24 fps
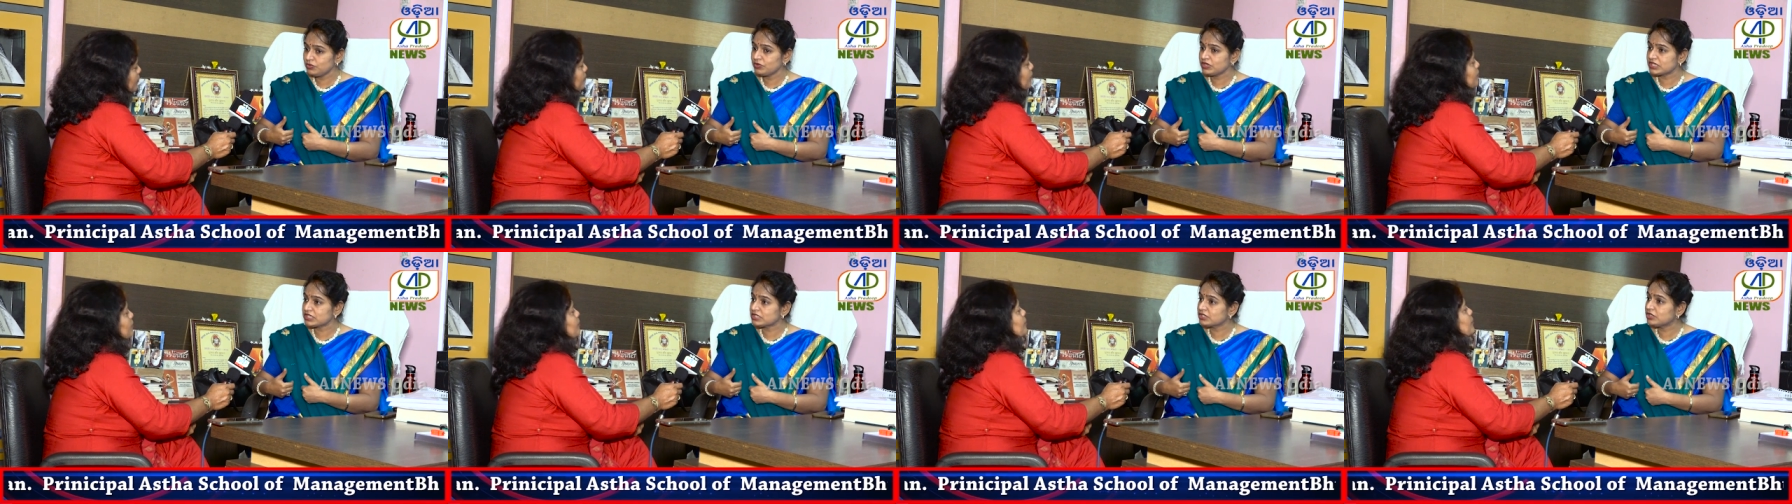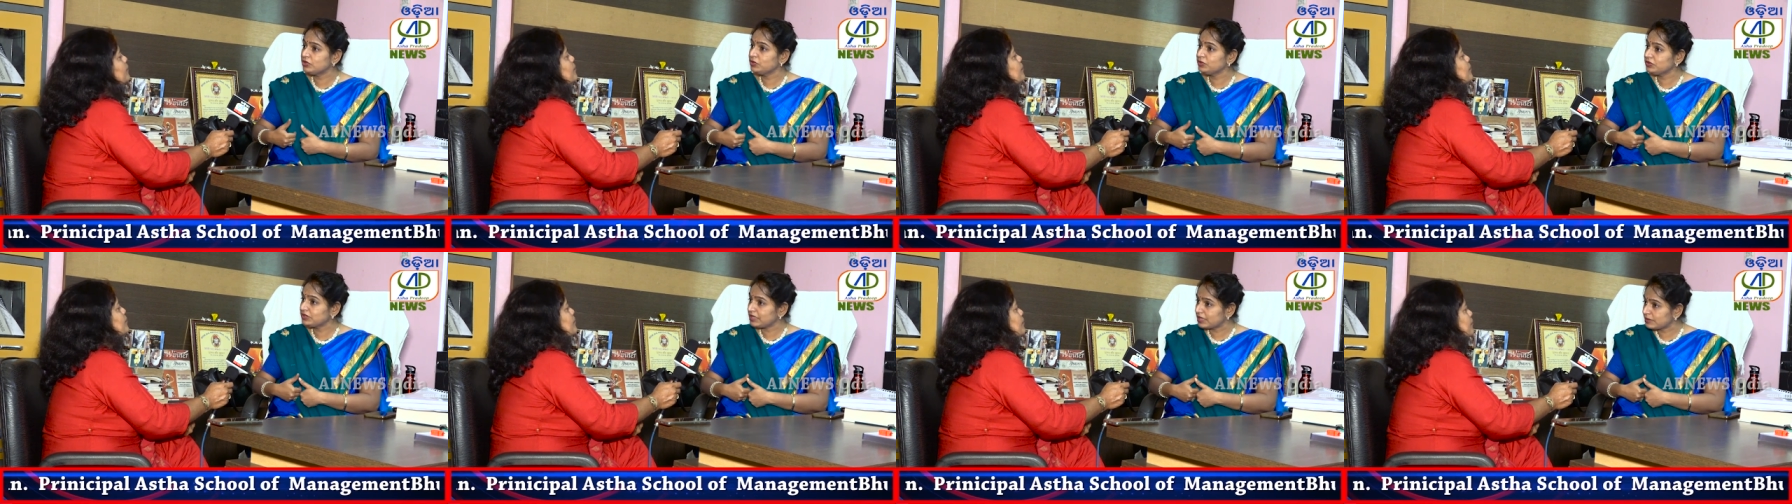
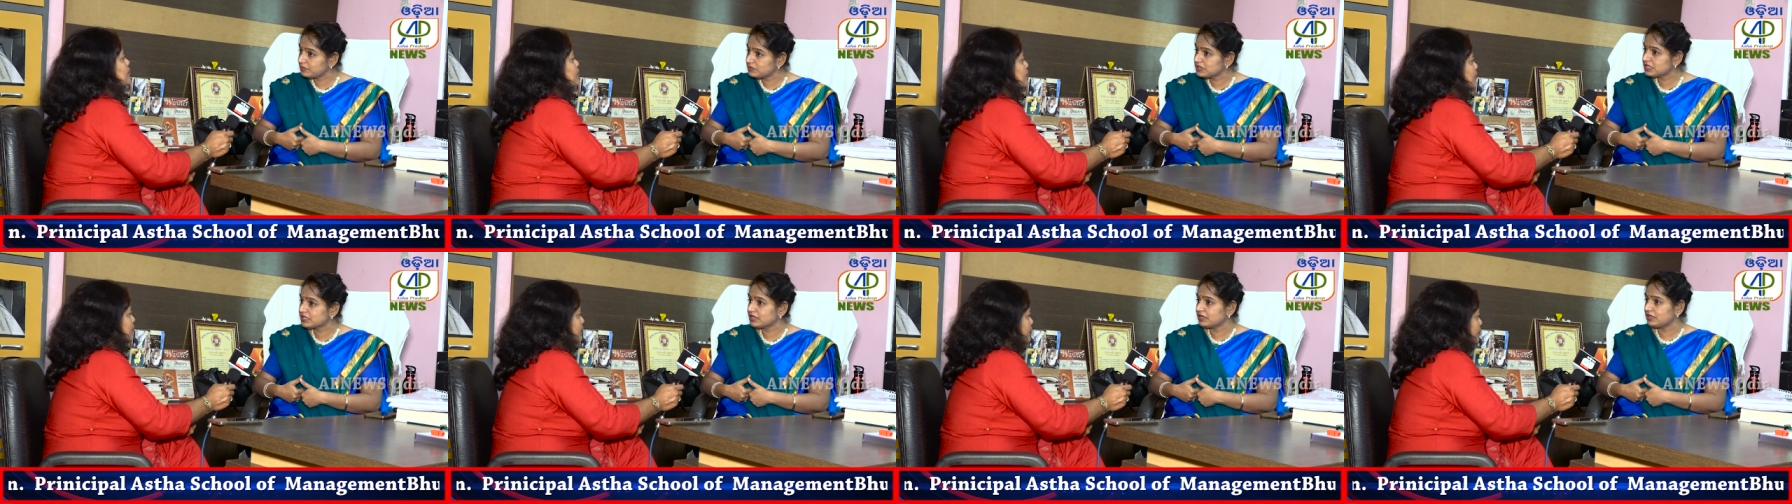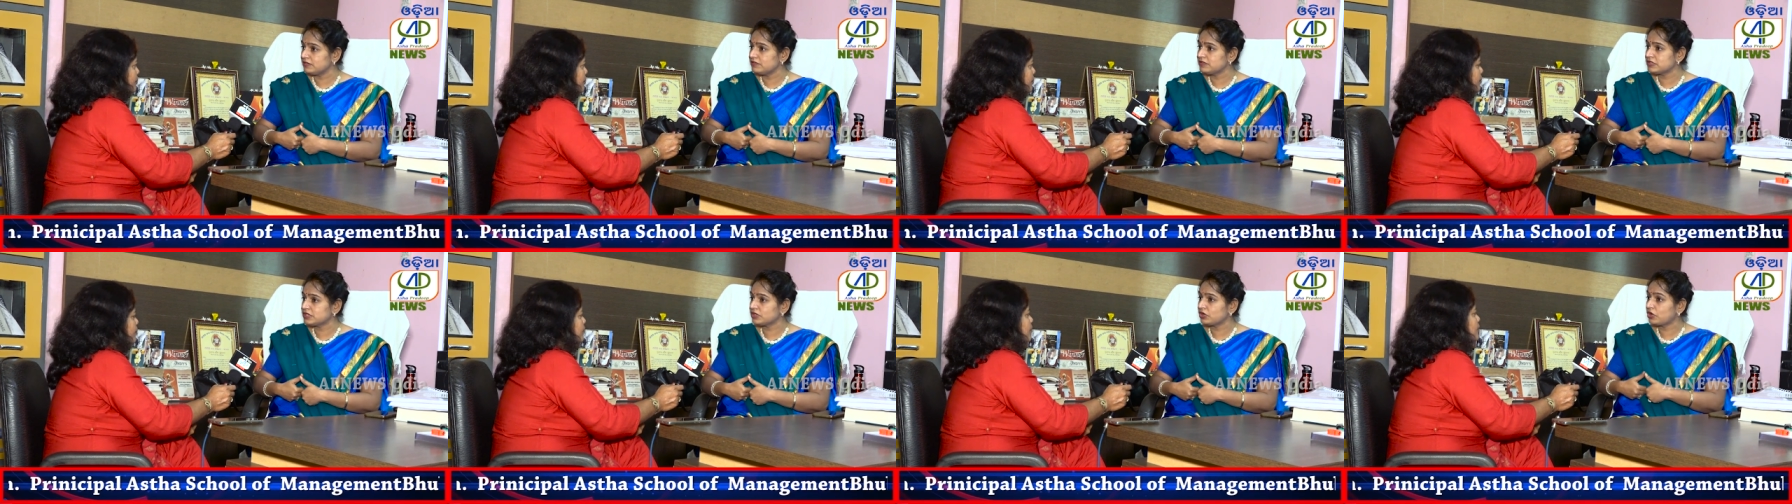rescue
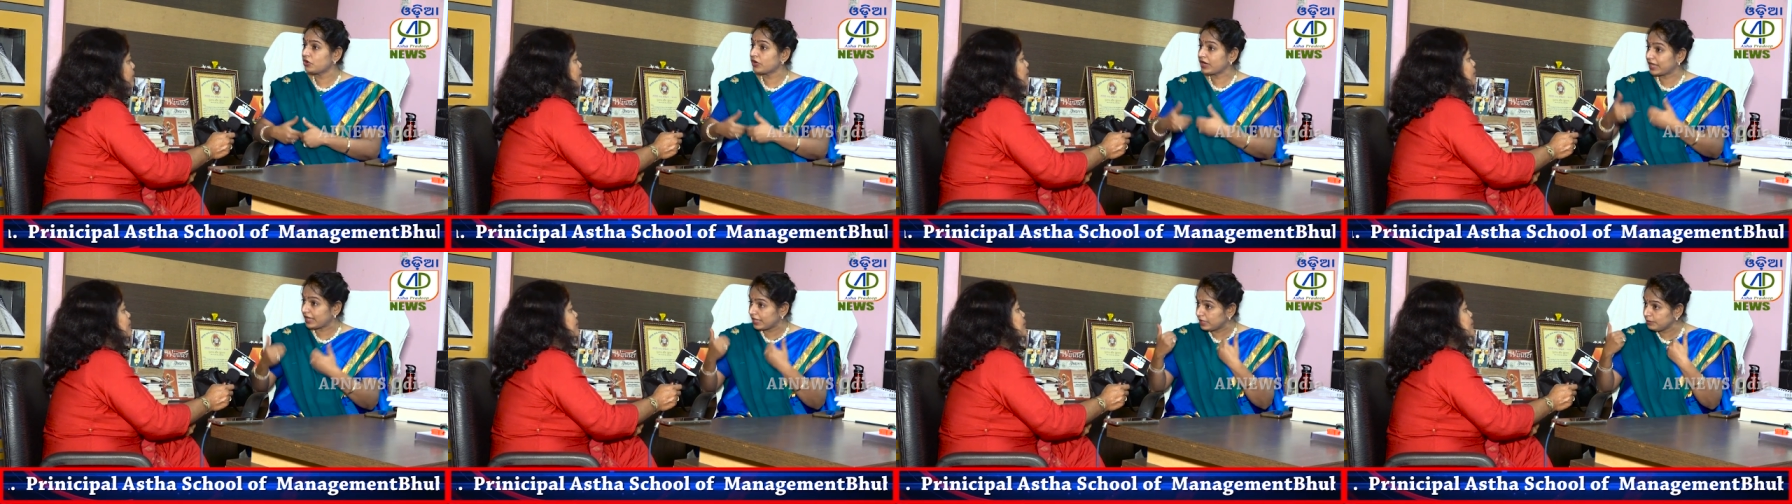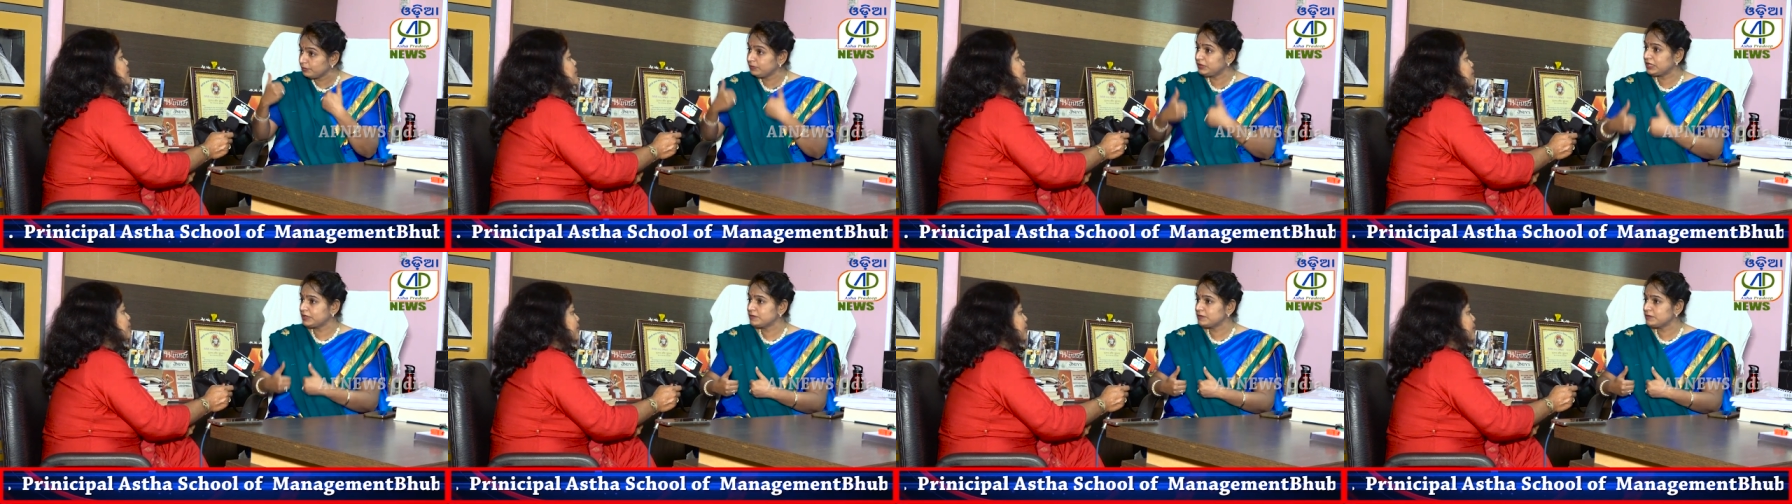themselves or help